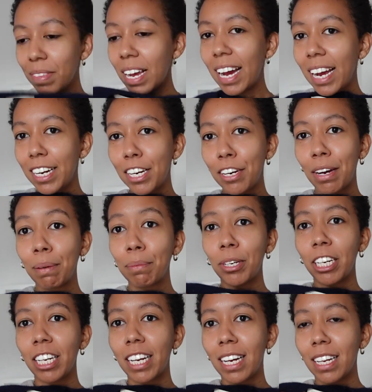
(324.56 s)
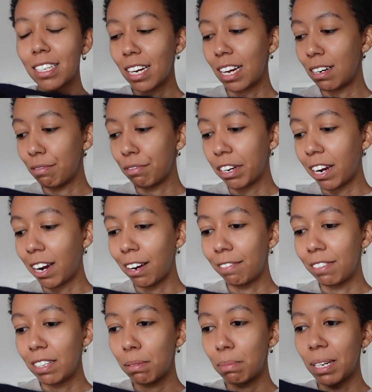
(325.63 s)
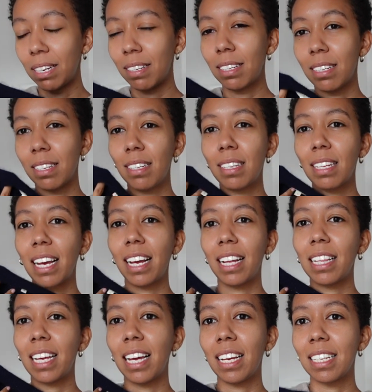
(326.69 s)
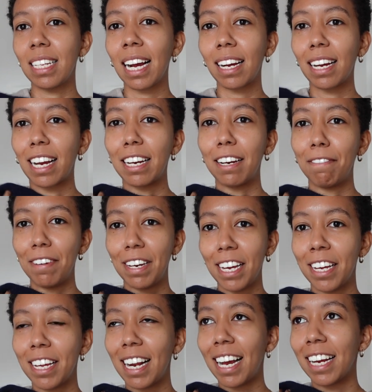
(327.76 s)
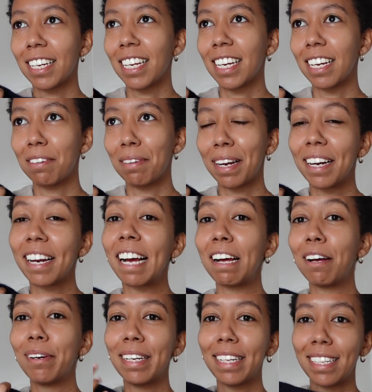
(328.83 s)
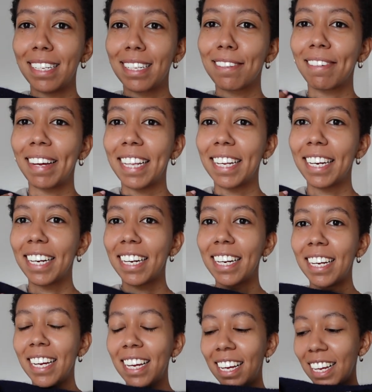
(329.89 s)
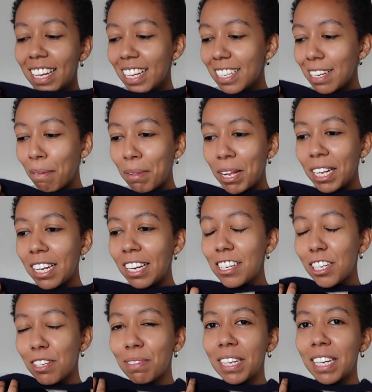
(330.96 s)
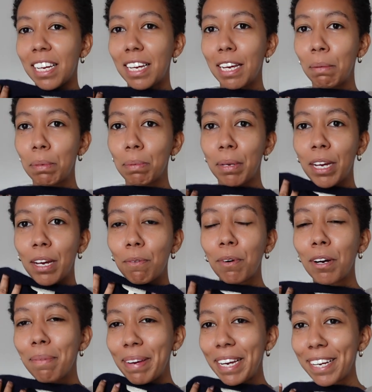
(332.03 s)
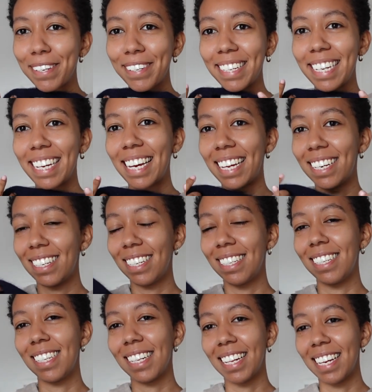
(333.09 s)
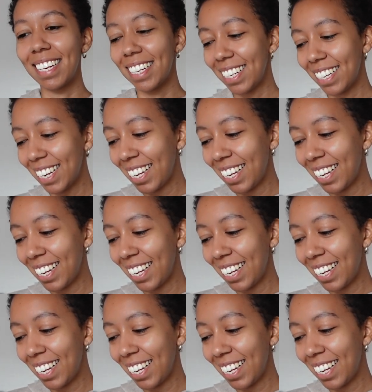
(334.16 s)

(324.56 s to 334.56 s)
I know I'm going to get a ton of wear out of this because this is like the exact kind of knit I need right now in this weather. Something that just really keeps me warm and cozy and insulated.